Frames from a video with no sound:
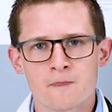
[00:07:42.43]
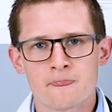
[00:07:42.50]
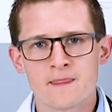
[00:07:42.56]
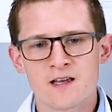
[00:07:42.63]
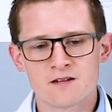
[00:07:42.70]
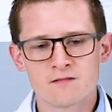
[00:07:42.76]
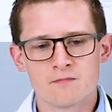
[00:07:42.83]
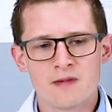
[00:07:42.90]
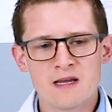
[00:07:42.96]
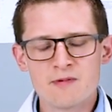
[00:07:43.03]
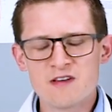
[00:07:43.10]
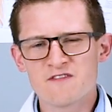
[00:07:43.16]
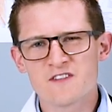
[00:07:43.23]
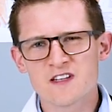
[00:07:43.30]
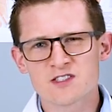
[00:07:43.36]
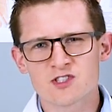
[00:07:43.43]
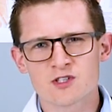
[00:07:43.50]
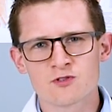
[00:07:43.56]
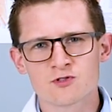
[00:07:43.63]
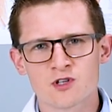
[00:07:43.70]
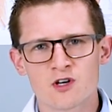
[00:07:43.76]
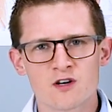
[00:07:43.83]
then maybe fence
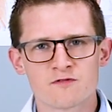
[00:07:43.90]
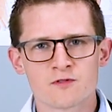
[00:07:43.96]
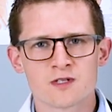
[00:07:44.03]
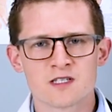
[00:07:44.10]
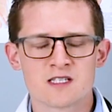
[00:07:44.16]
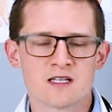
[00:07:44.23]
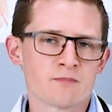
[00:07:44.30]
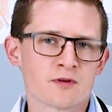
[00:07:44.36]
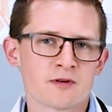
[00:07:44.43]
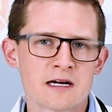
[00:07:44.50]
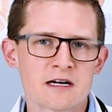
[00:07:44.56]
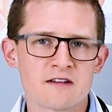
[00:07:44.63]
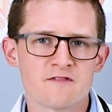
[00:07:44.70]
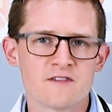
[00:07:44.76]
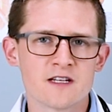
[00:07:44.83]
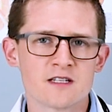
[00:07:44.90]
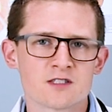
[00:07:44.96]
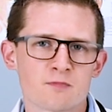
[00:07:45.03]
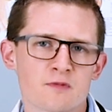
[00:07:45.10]
those off with a temporary fence.